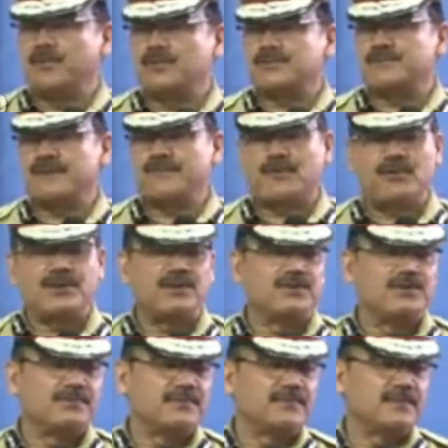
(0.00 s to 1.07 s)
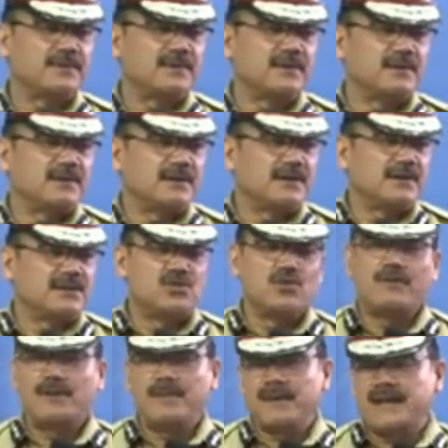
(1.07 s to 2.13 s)
posed before you.
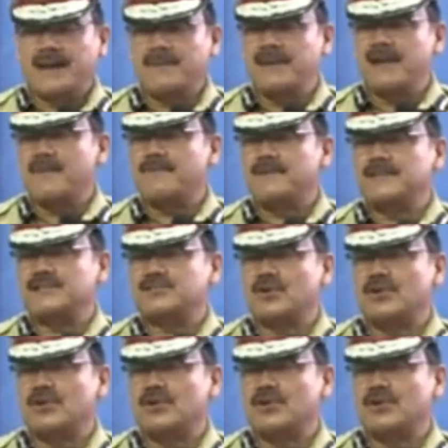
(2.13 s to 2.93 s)
You will be coming up with a